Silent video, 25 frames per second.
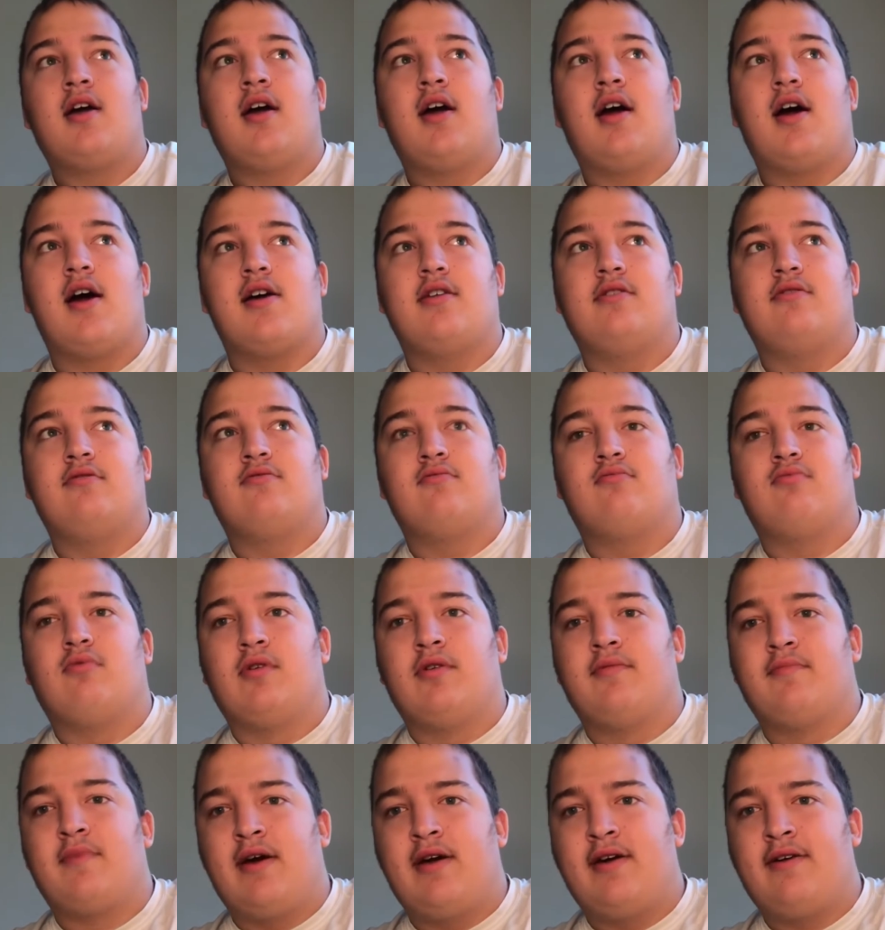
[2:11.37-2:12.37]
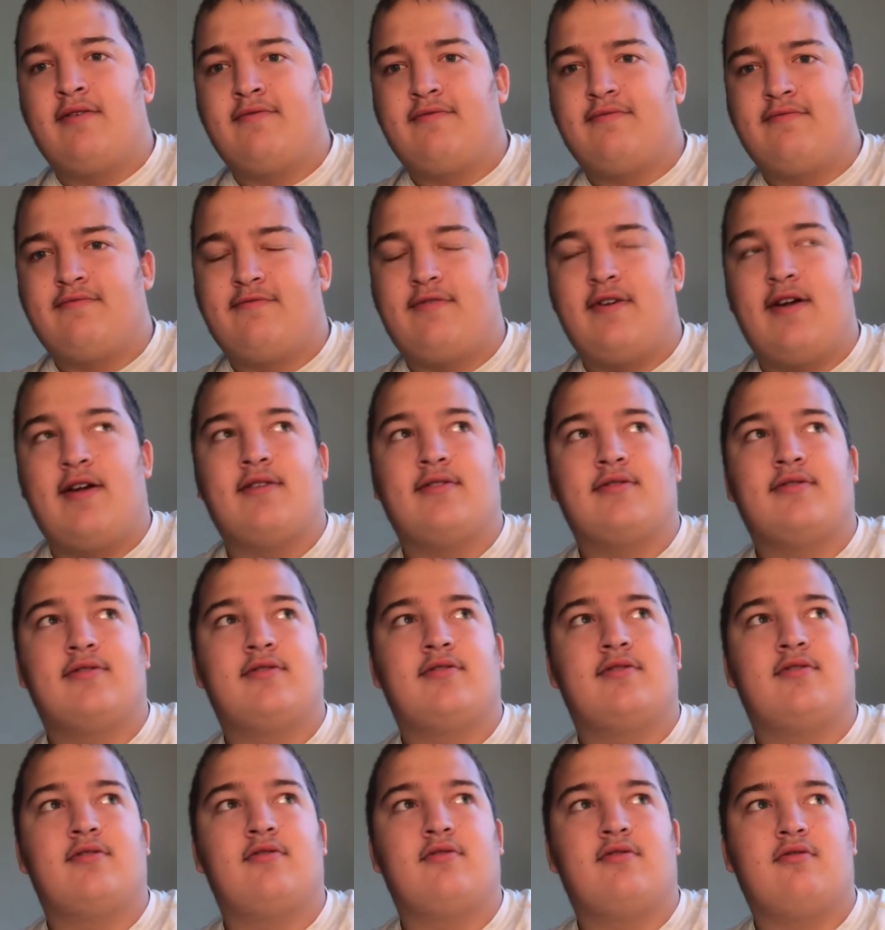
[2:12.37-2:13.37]
I knew one of my friends
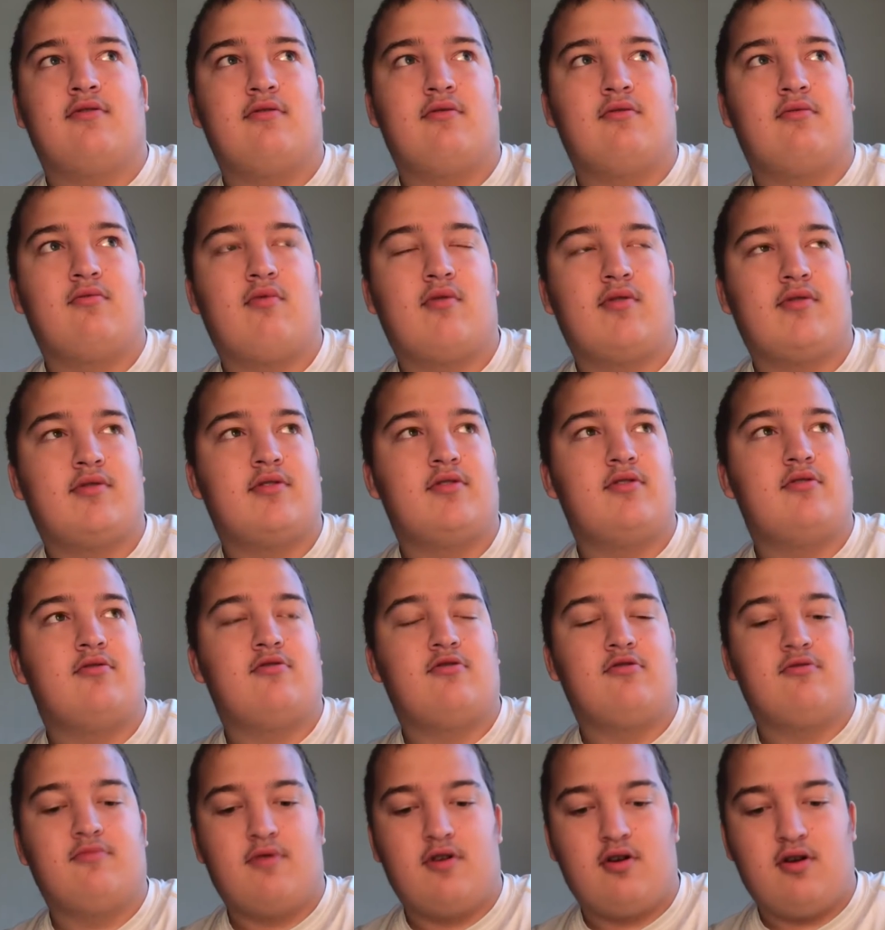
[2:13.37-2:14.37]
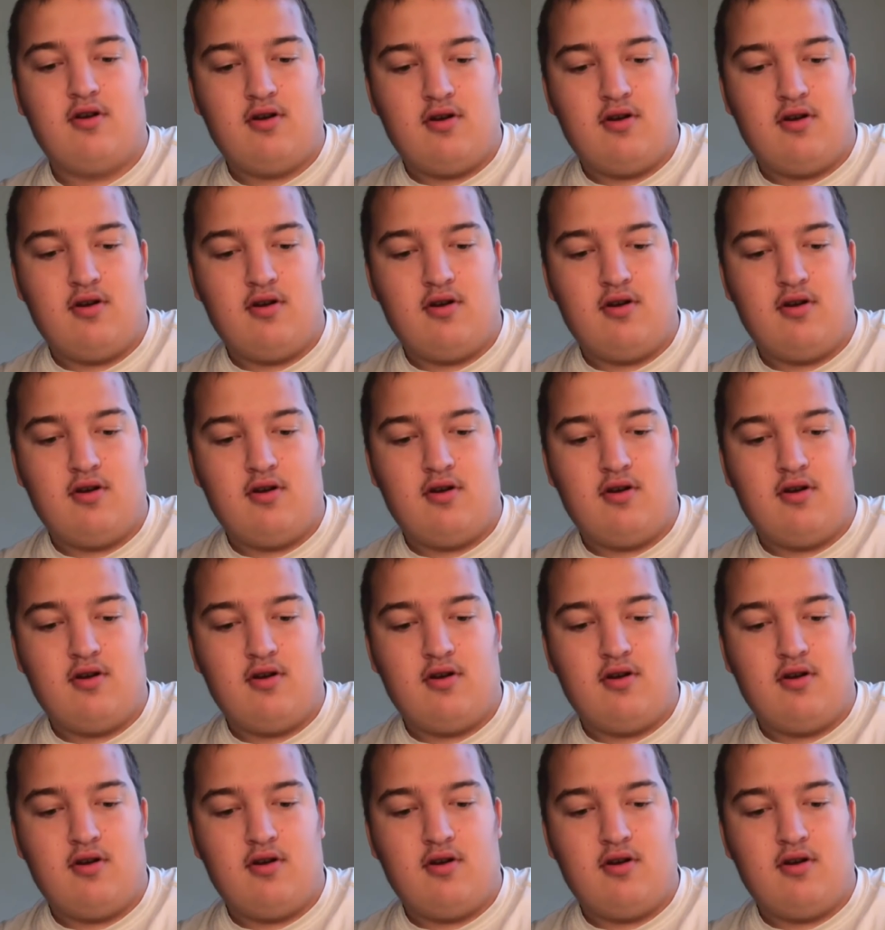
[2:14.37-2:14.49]
who was a YouTuber,